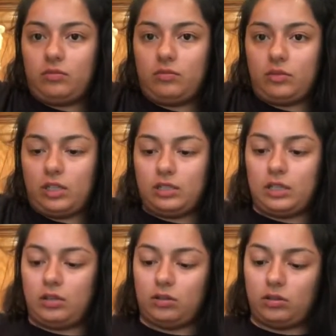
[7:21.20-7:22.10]
it's like
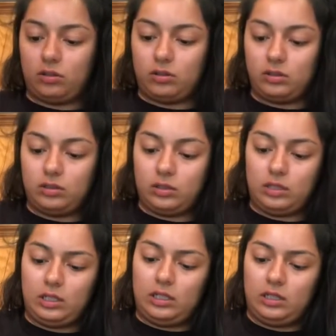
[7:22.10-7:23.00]
all
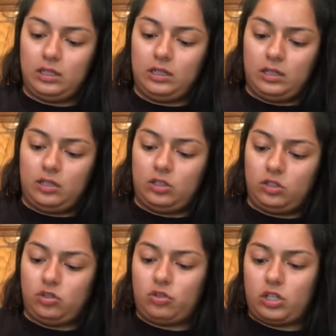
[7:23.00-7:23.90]

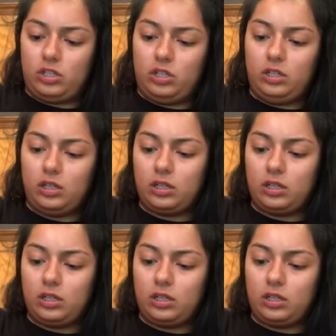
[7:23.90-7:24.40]
stretchy